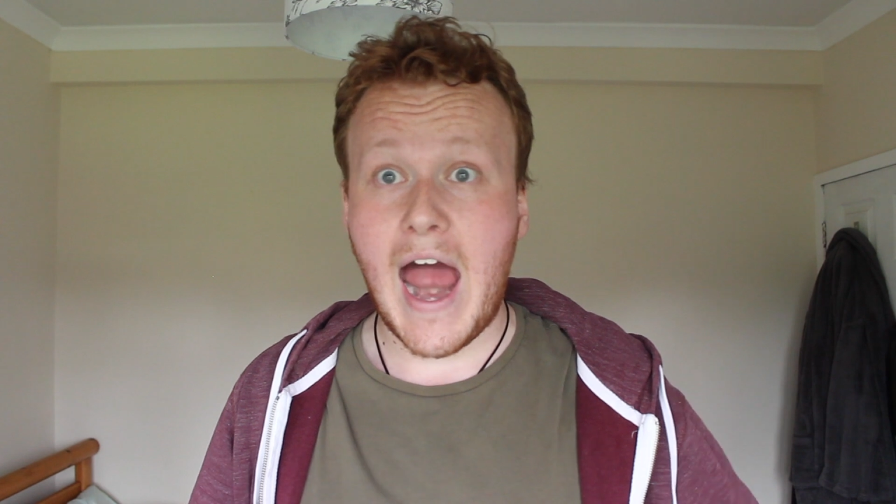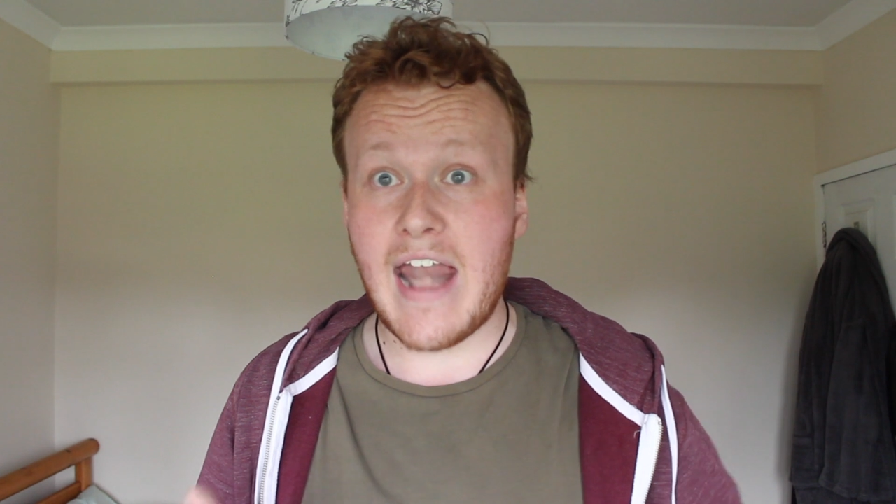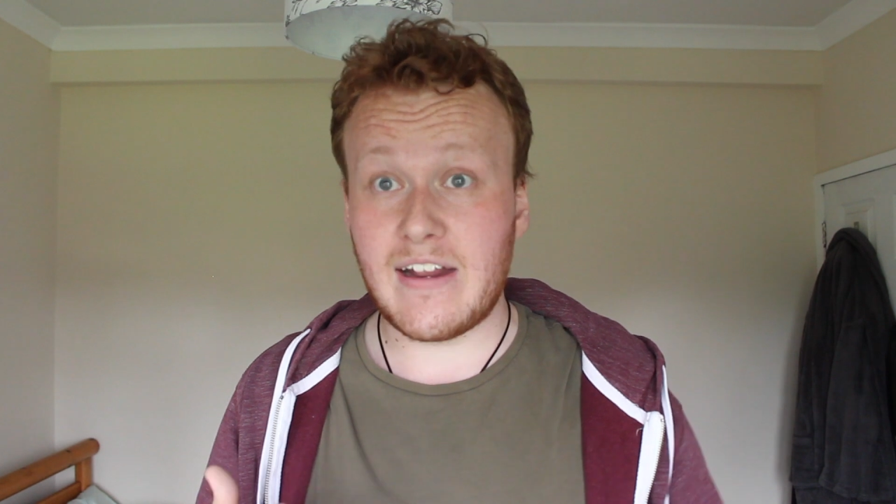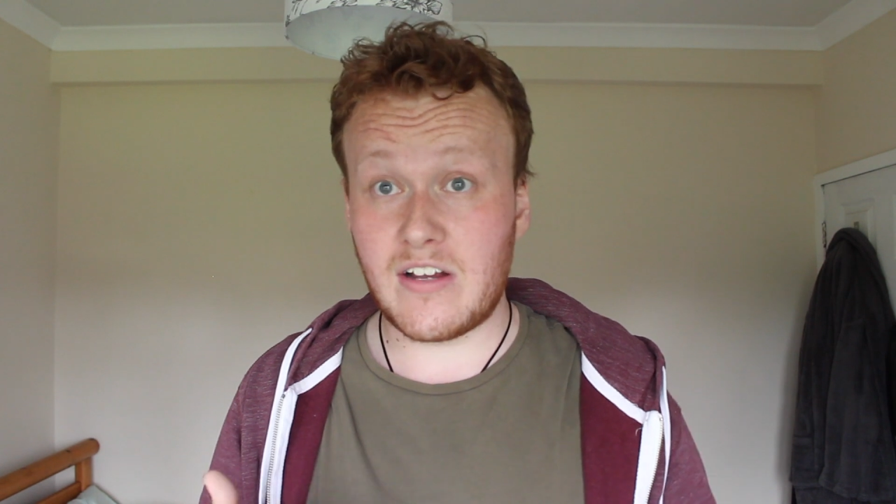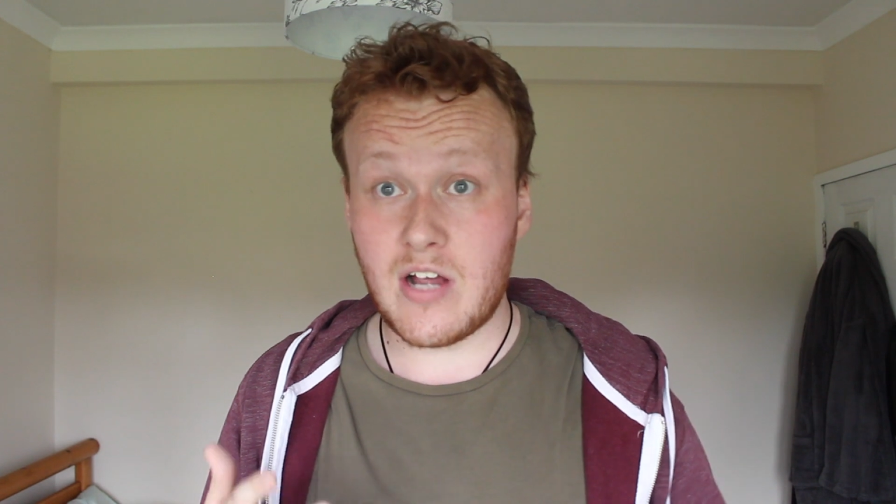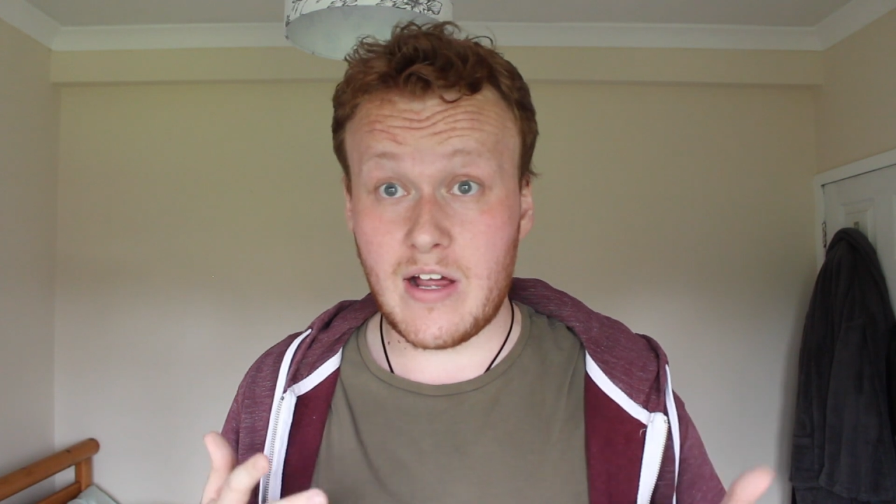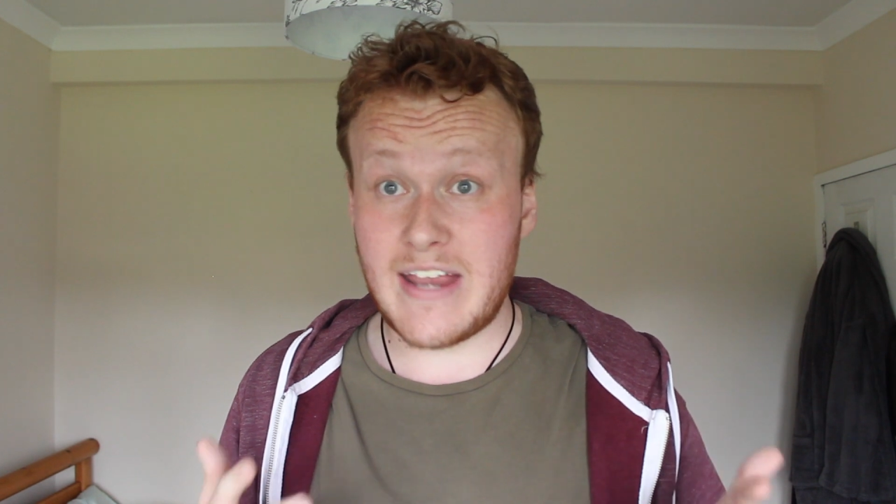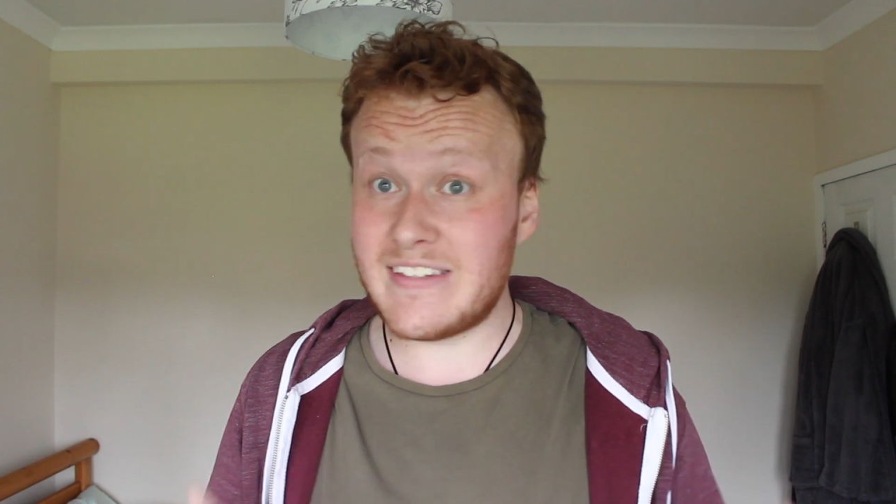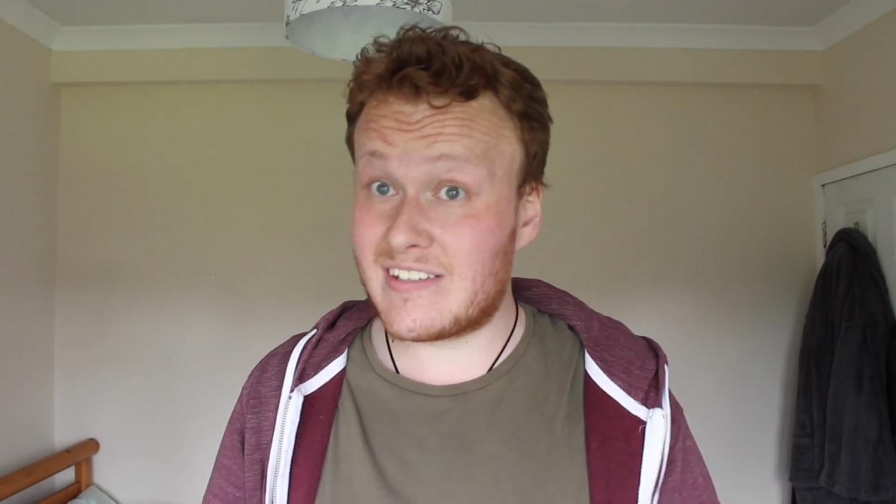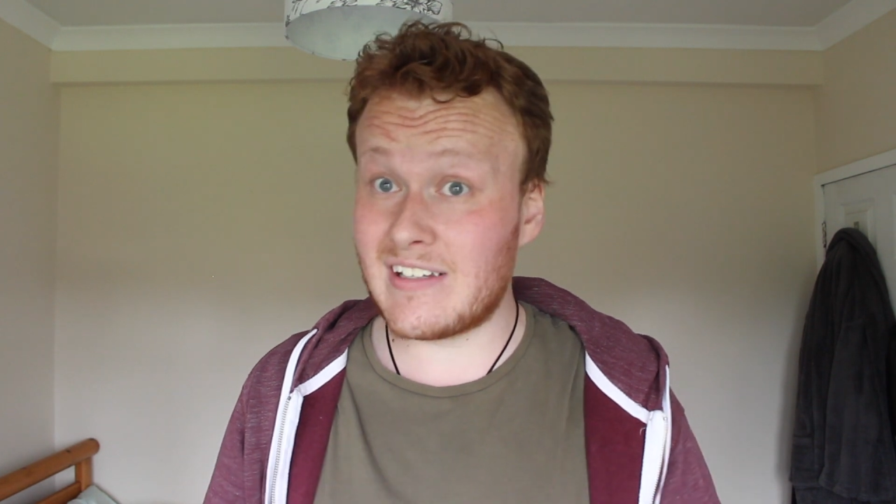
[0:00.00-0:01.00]
and
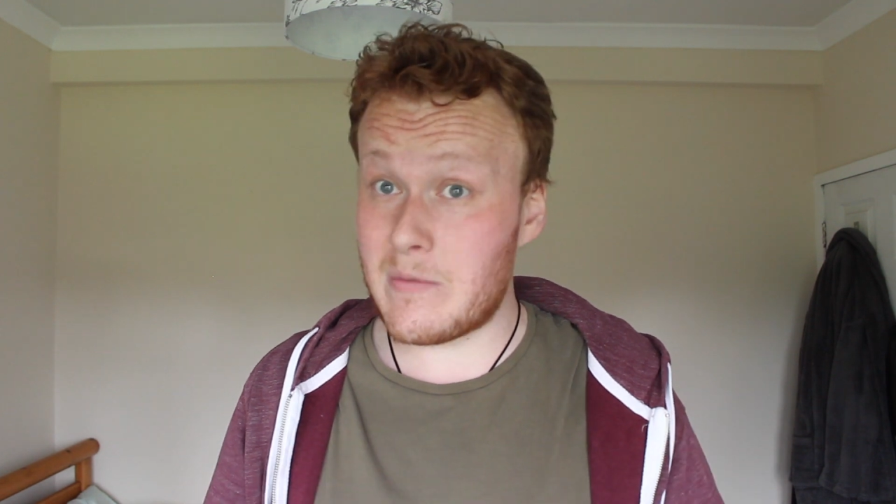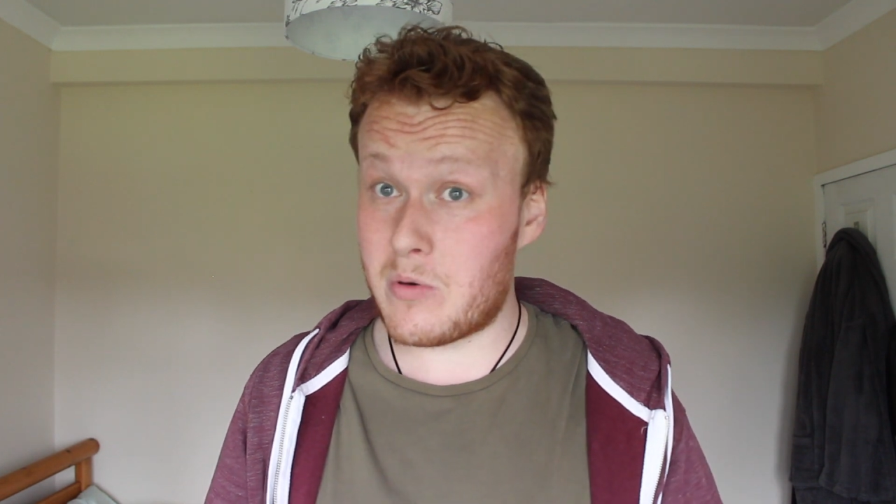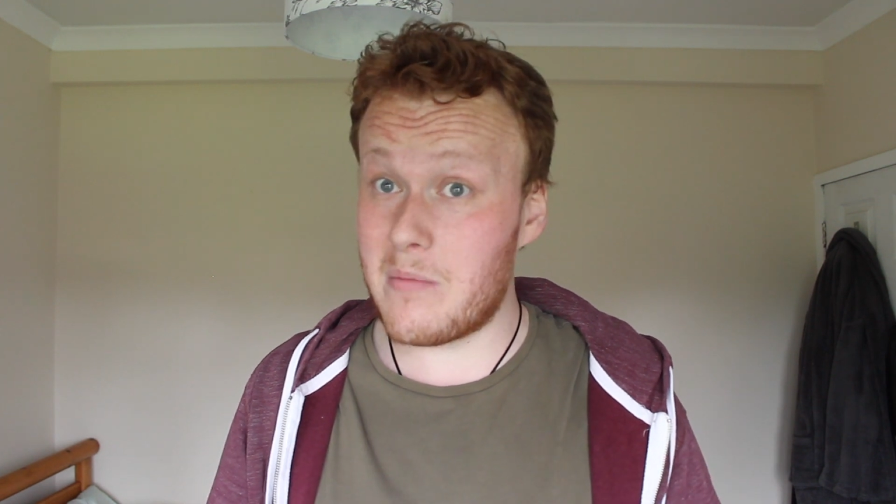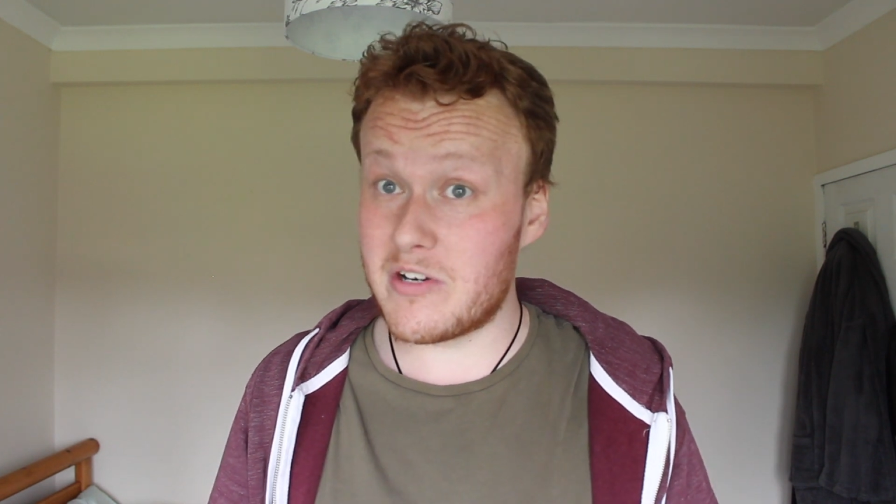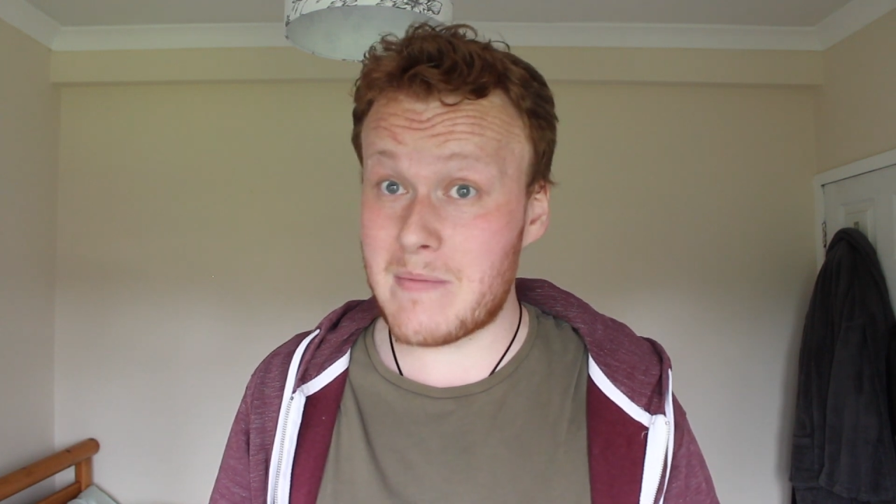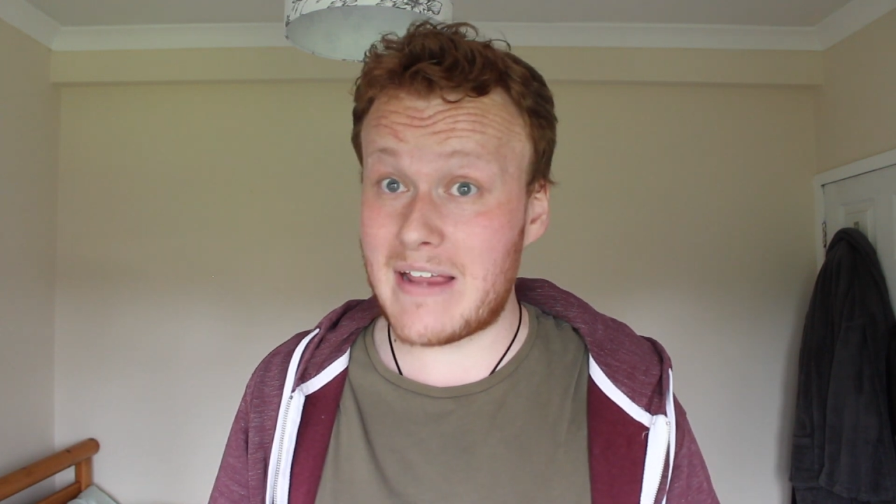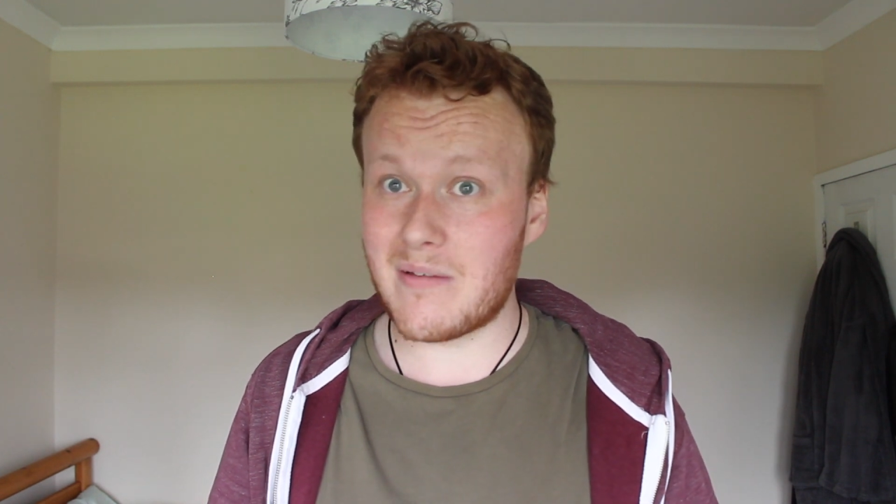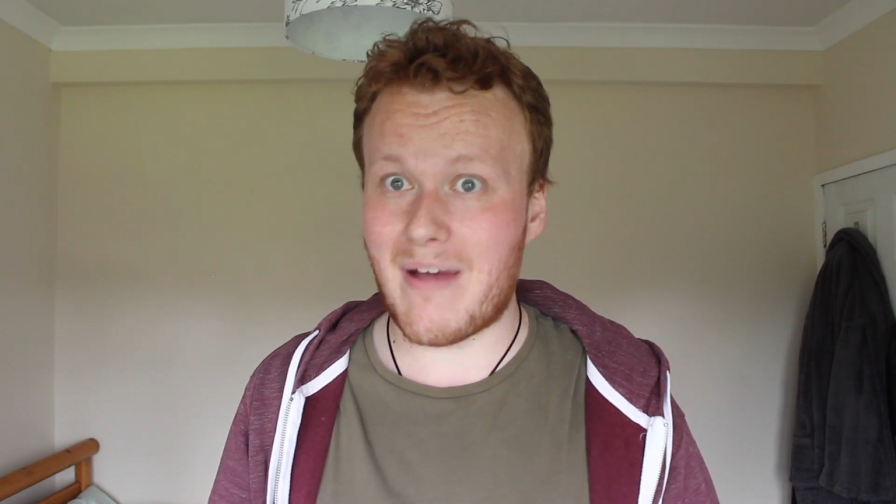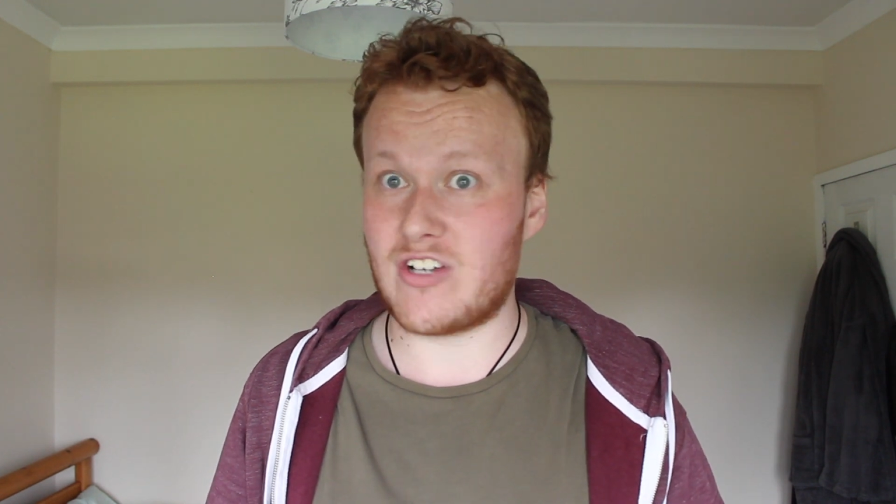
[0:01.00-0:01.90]
instantly pretty much made them